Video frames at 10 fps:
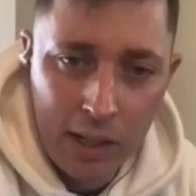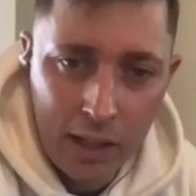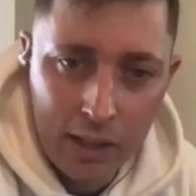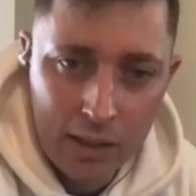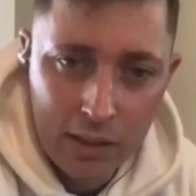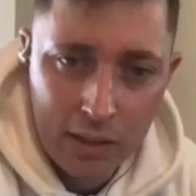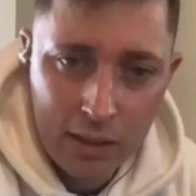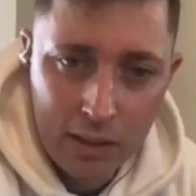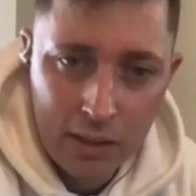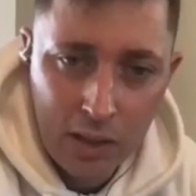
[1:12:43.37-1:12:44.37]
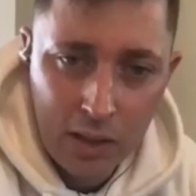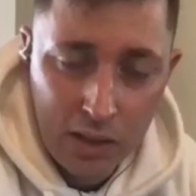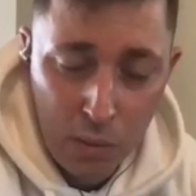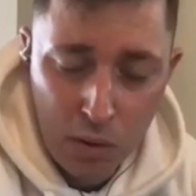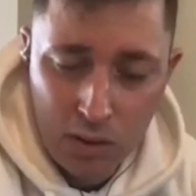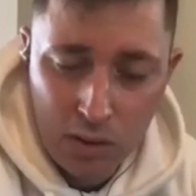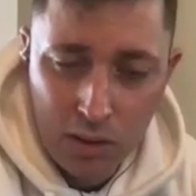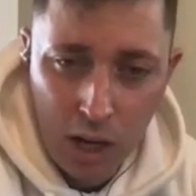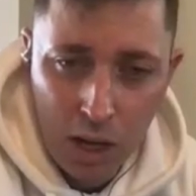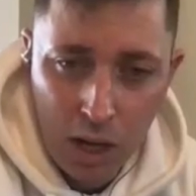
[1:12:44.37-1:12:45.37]
like, because
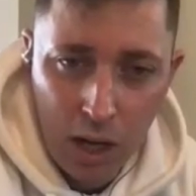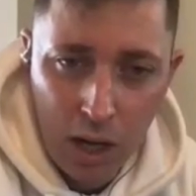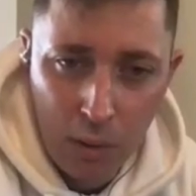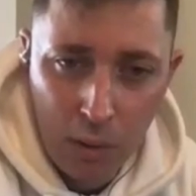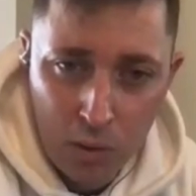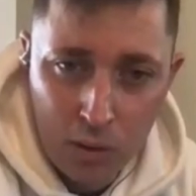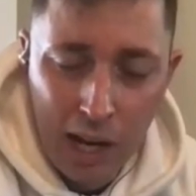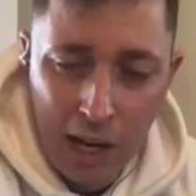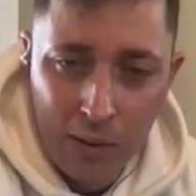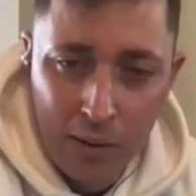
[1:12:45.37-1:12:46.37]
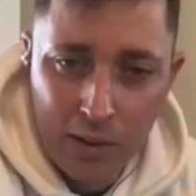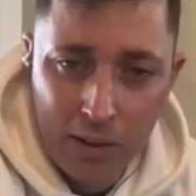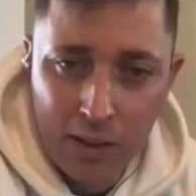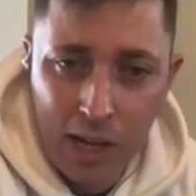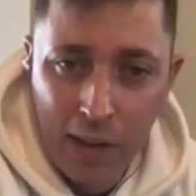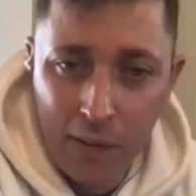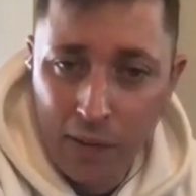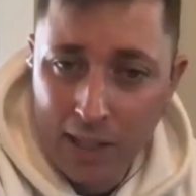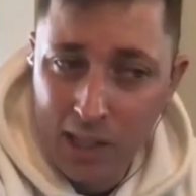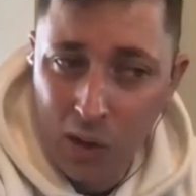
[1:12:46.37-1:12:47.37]
I won't allow it. And
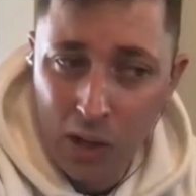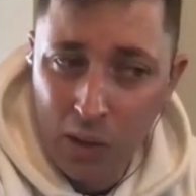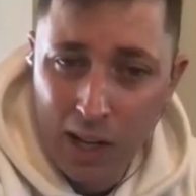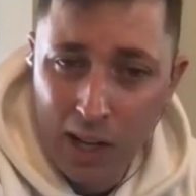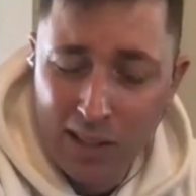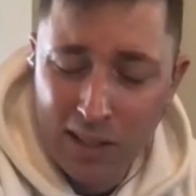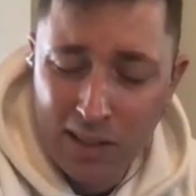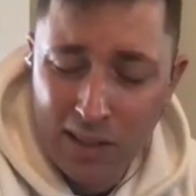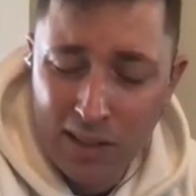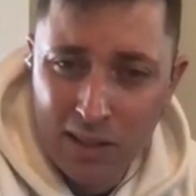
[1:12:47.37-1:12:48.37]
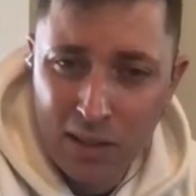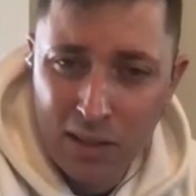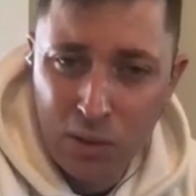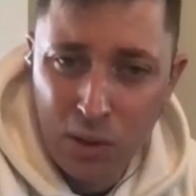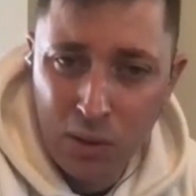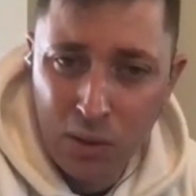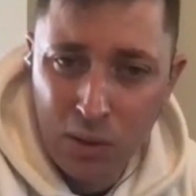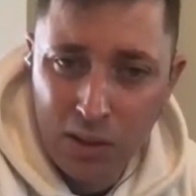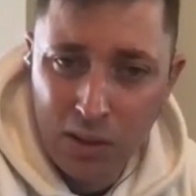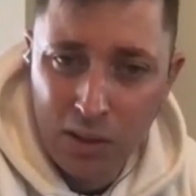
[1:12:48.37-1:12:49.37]
that's the only way to do it.
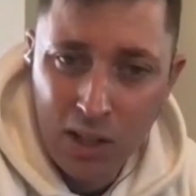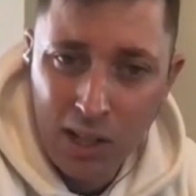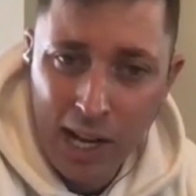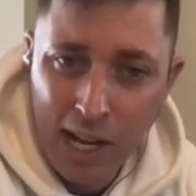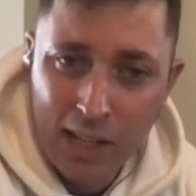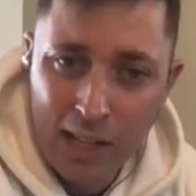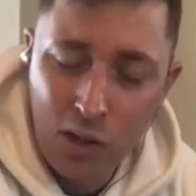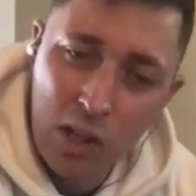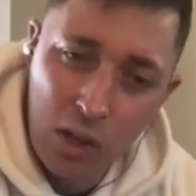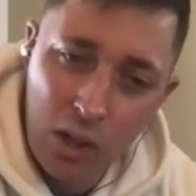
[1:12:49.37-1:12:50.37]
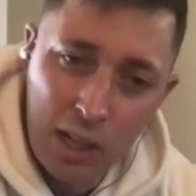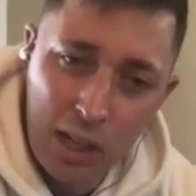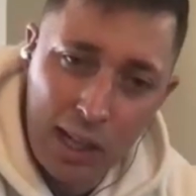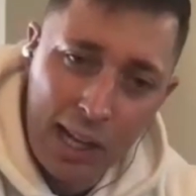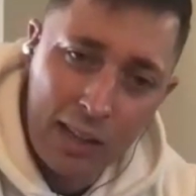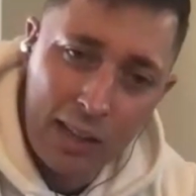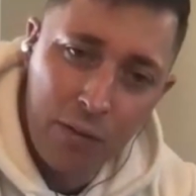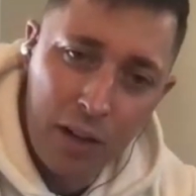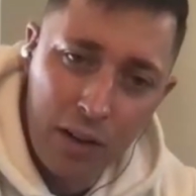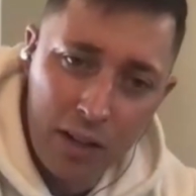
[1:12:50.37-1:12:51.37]
It's only you that can let the
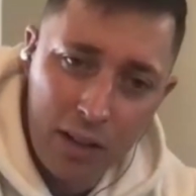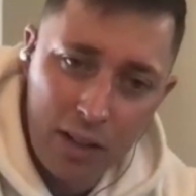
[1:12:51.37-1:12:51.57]
fear in.